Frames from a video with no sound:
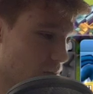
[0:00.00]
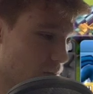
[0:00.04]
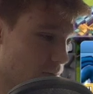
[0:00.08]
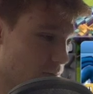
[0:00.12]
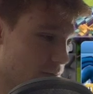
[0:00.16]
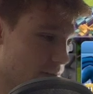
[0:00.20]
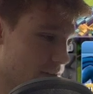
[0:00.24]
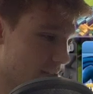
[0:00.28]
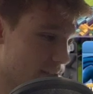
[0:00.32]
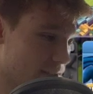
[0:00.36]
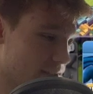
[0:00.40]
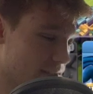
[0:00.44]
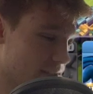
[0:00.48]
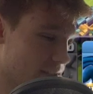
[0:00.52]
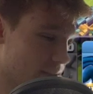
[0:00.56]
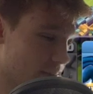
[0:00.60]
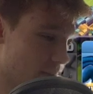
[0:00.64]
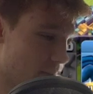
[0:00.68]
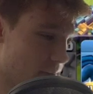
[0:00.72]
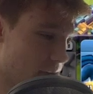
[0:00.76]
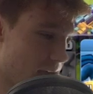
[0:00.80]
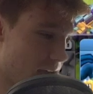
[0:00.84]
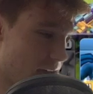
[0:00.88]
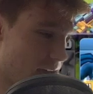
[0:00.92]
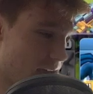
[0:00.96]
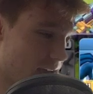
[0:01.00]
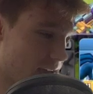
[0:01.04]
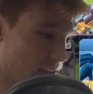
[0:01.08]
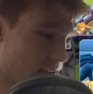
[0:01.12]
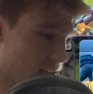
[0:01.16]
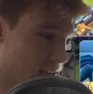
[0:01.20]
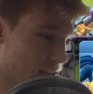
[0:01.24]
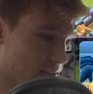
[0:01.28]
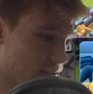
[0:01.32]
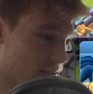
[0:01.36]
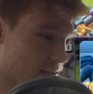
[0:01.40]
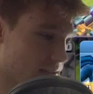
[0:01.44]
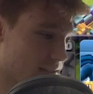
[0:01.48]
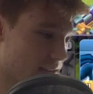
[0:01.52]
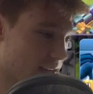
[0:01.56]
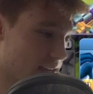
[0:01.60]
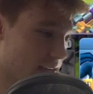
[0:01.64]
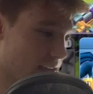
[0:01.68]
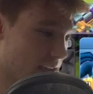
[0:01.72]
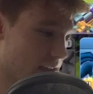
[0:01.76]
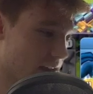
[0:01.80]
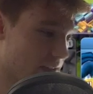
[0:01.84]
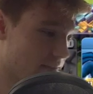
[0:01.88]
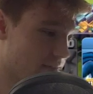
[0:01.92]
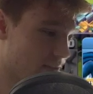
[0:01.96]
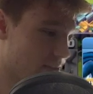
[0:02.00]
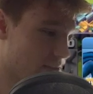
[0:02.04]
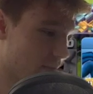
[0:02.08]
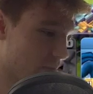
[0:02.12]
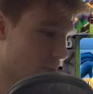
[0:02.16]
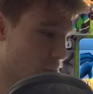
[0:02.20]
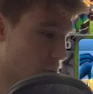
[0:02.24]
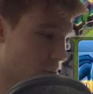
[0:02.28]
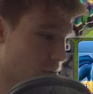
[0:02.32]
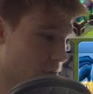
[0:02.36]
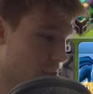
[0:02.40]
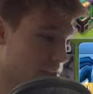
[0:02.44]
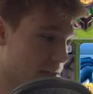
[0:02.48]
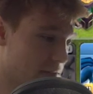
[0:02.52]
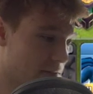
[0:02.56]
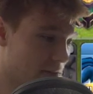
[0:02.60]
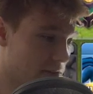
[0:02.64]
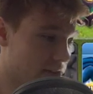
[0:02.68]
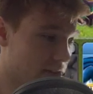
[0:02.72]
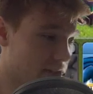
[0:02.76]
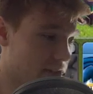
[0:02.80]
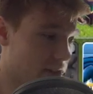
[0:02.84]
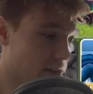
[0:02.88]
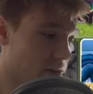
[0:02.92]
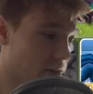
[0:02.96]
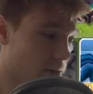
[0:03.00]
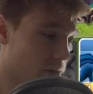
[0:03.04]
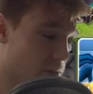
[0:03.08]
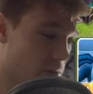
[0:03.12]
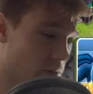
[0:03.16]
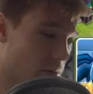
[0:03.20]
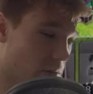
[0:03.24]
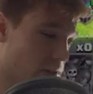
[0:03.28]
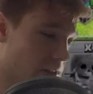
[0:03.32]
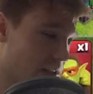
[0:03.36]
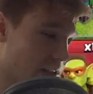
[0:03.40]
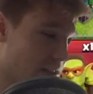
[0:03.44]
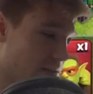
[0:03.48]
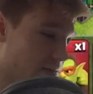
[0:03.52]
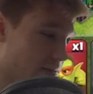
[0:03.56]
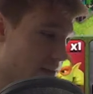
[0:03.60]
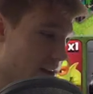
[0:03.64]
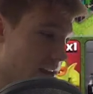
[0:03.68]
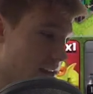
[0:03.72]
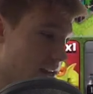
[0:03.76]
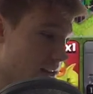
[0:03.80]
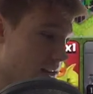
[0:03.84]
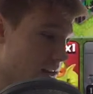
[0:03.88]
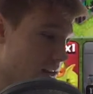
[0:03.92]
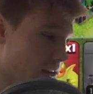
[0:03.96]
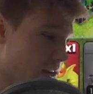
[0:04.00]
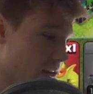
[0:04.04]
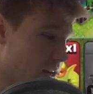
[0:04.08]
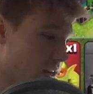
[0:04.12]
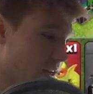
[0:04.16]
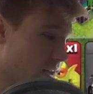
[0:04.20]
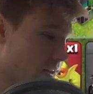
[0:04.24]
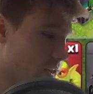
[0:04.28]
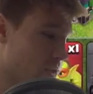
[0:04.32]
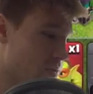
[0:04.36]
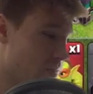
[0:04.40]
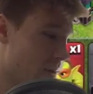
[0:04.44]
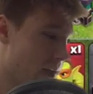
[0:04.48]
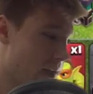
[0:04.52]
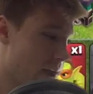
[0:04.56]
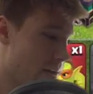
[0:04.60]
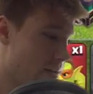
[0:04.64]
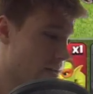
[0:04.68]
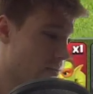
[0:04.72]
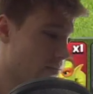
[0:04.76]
freezes in the bag to take care of this multi, which is our only threat. 2 hounds